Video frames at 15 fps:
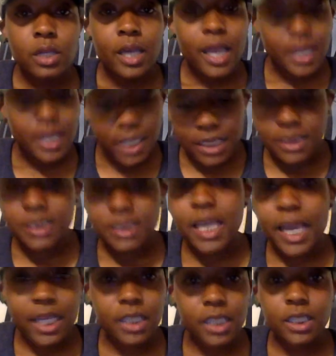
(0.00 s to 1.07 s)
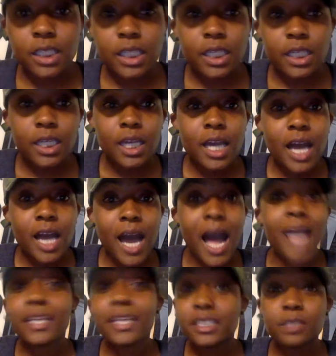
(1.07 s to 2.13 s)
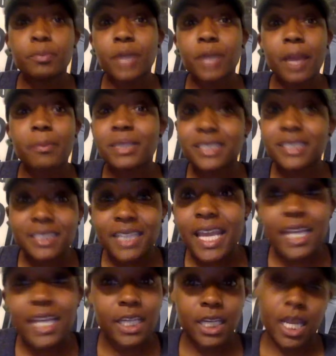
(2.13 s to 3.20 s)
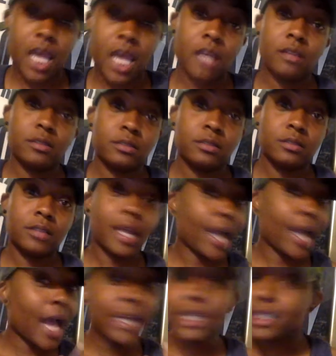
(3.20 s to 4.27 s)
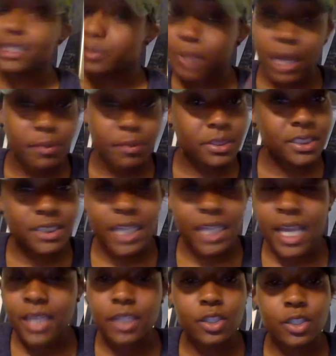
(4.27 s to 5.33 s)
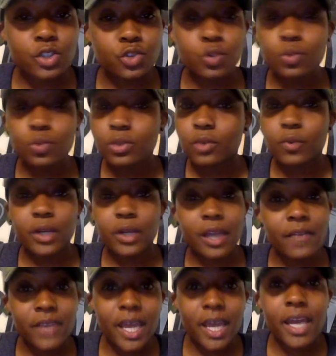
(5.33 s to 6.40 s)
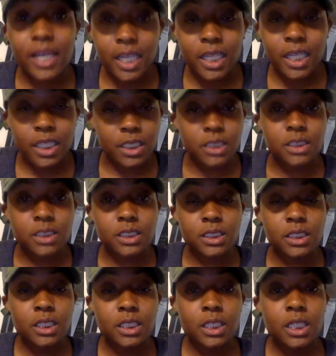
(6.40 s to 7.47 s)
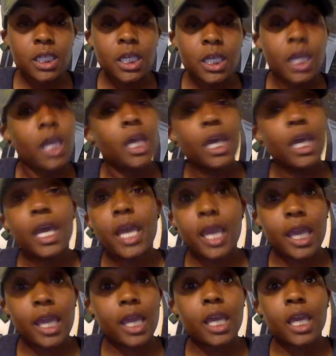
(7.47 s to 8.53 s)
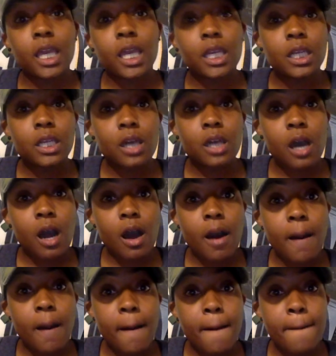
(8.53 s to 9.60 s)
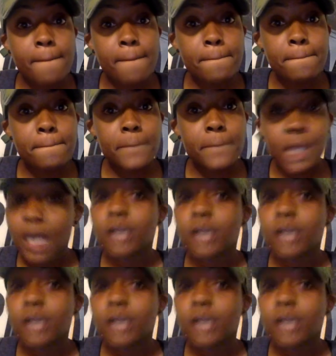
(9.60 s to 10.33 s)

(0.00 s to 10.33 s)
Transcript: And then secondly, I need to be able to stand in it. Like I need to be able to stand in the truth of whatever that is and um yeah,